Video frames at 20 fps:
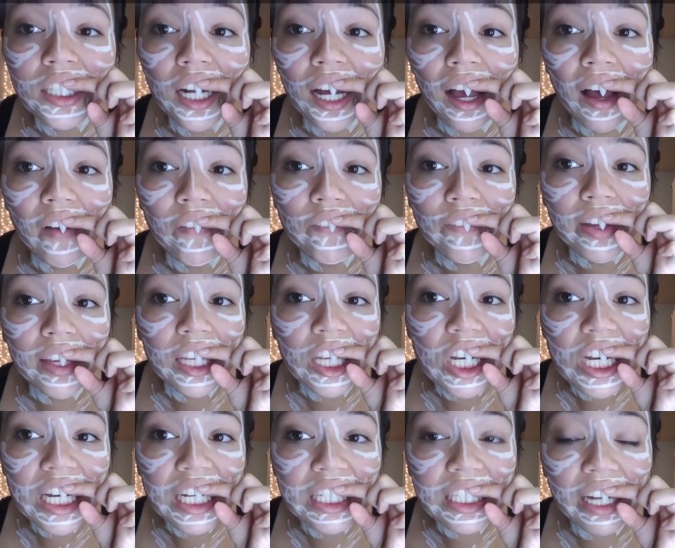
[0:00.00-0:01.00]
it up,
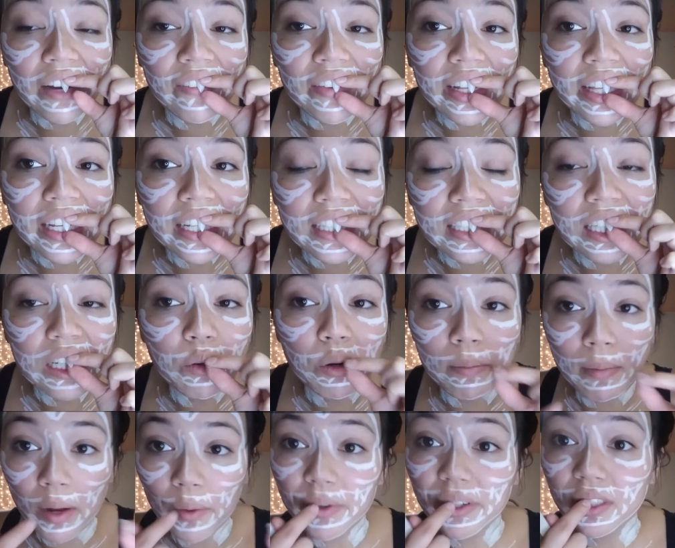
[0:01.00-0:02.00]
you can definitely see where
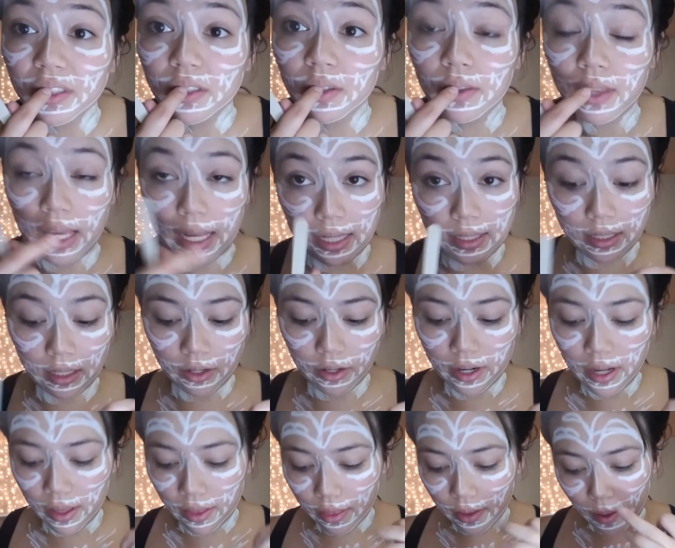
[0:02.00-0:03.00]
my real tooth ends
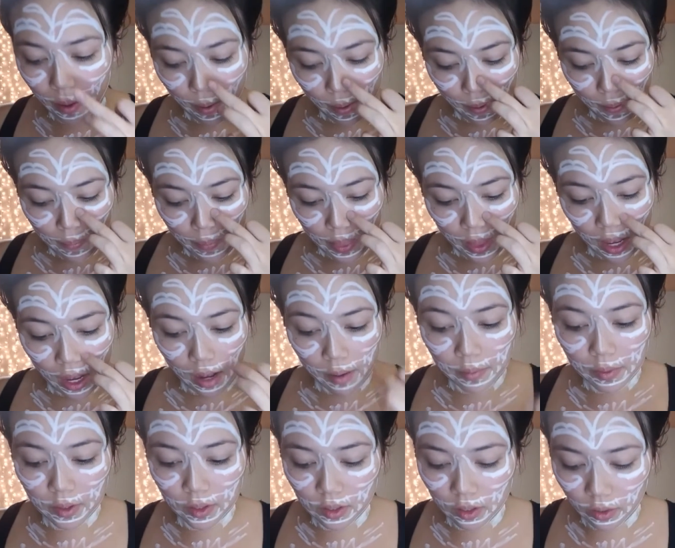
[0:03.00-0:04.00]
underneath.
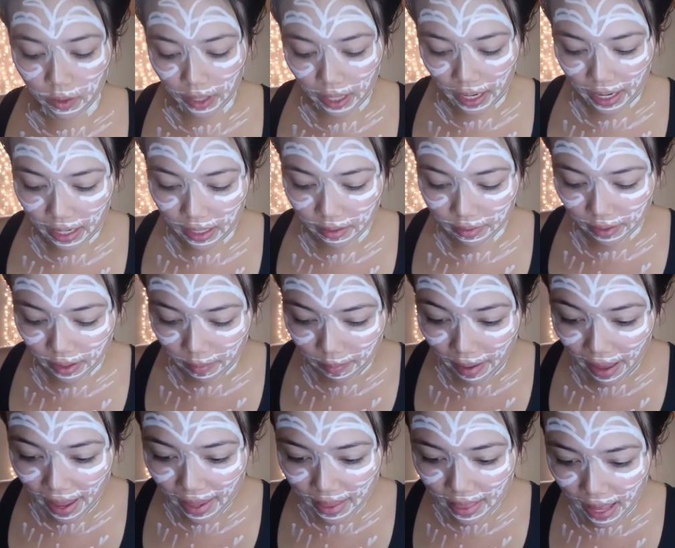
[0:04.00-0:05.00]
So to kind of
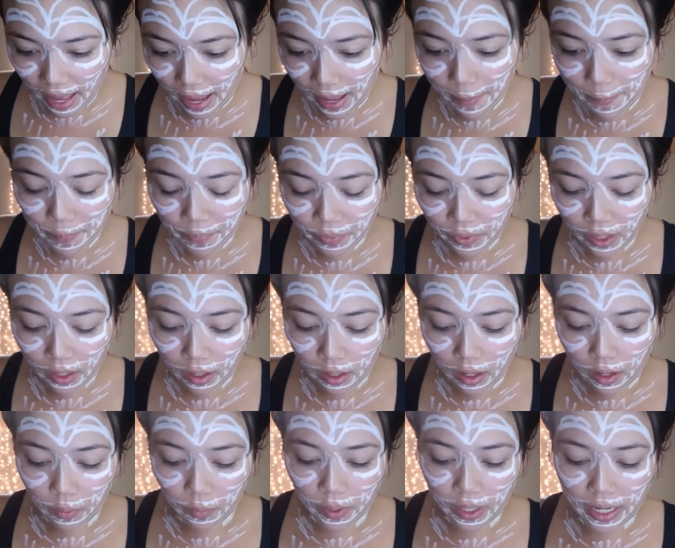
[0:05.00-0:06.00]
combat that,
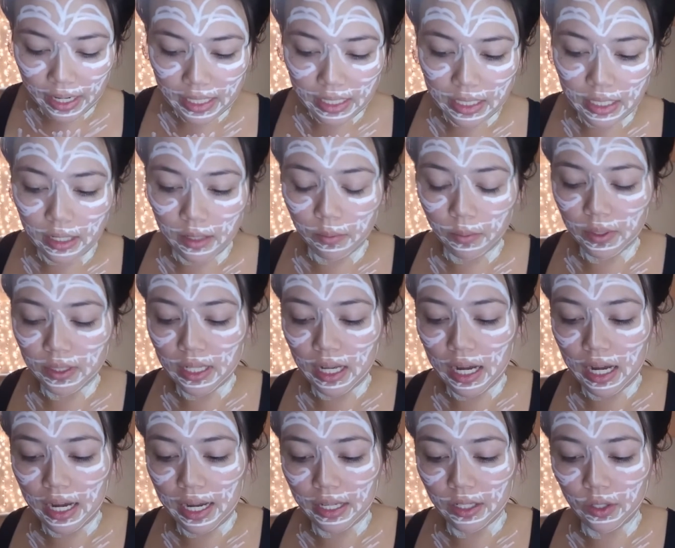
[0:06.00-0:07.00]
what I did was
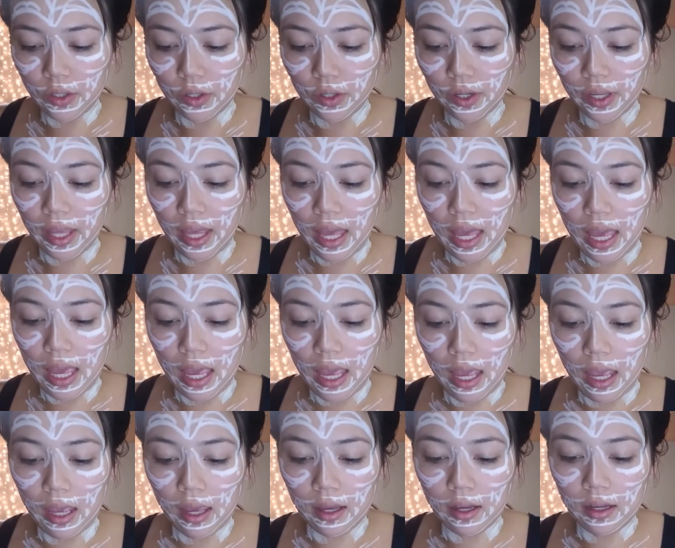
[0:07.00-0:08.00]
I took
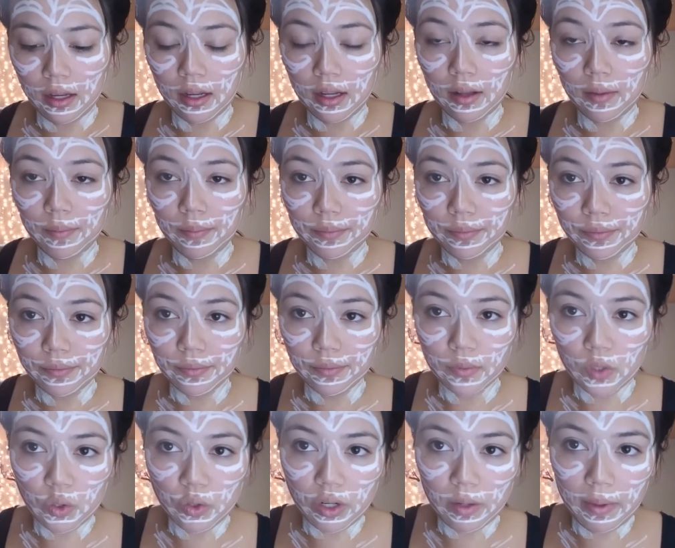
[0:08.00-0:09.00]
a
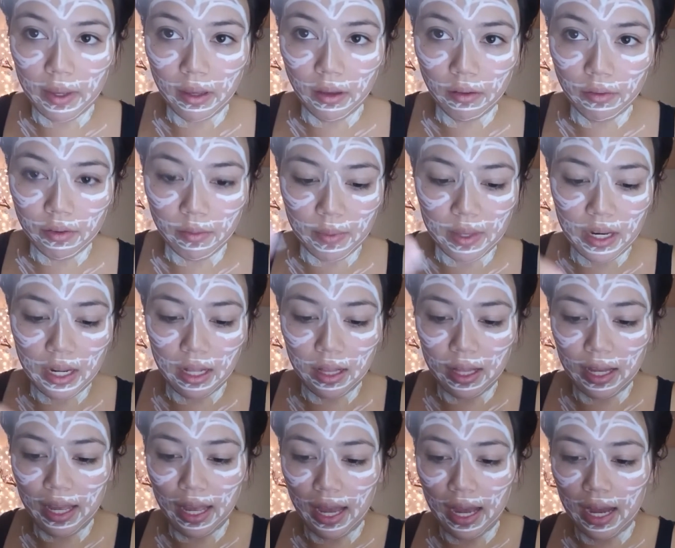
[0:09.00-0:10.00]
trimming from the nail
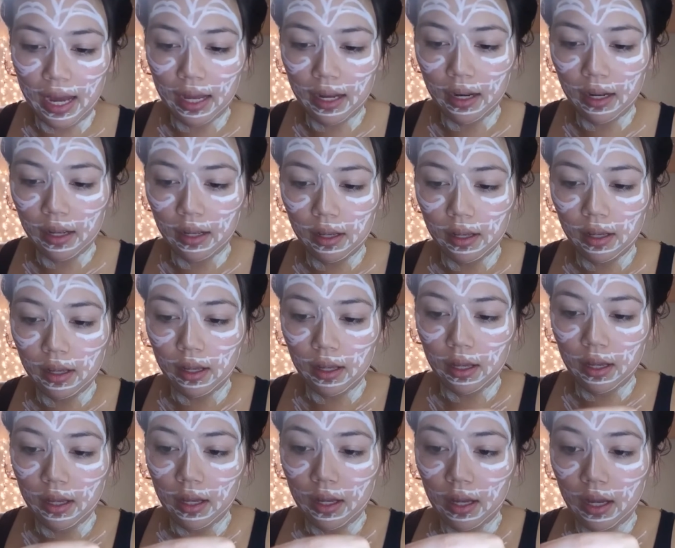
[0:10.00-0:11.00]
I had,
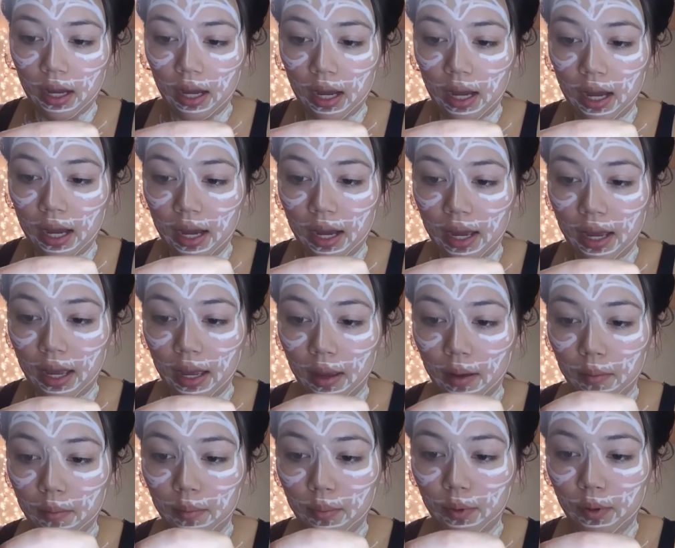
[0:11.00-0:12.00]

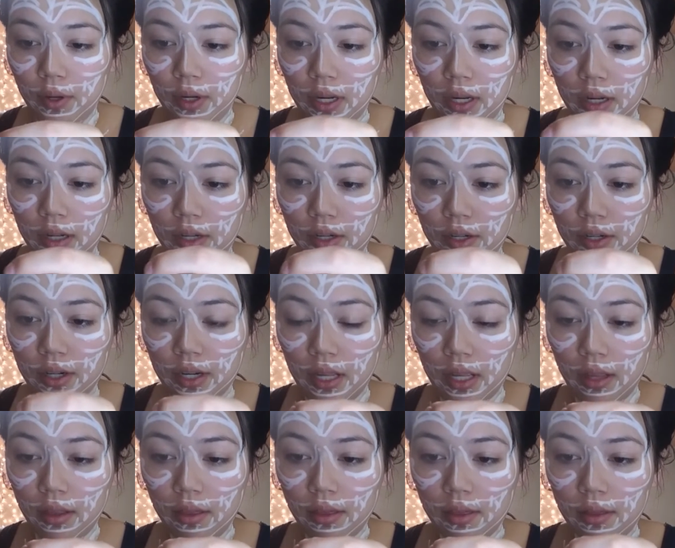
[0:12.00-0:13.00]
I put it
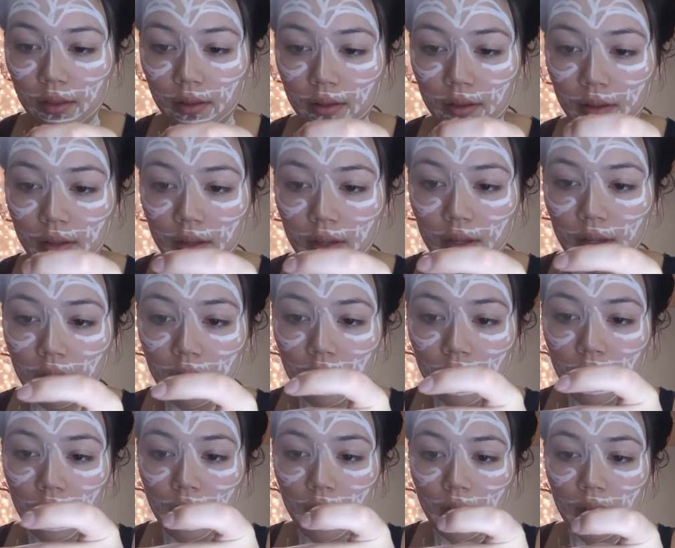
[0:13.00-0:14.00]
underneath,
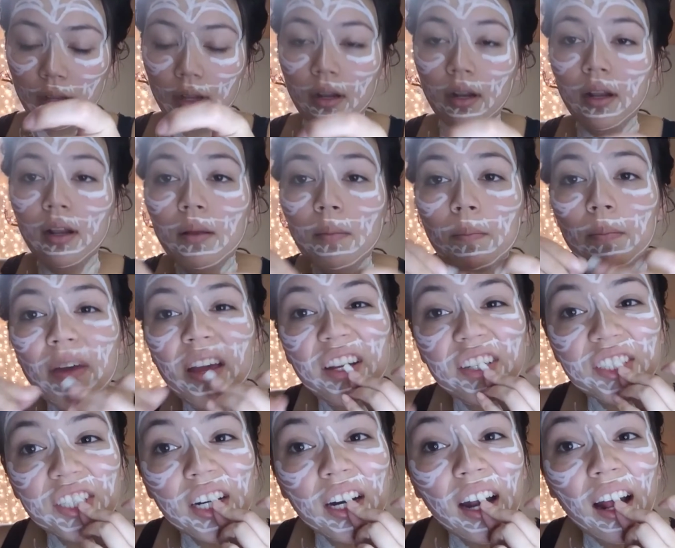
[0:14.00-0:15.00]

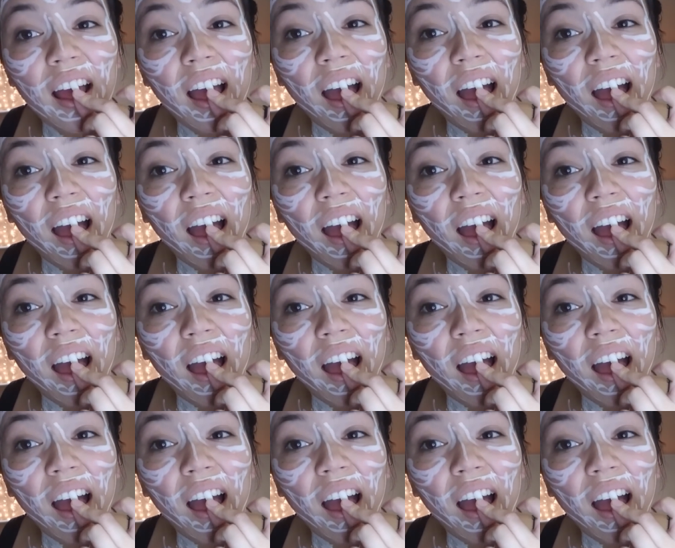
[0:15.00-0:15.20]
measured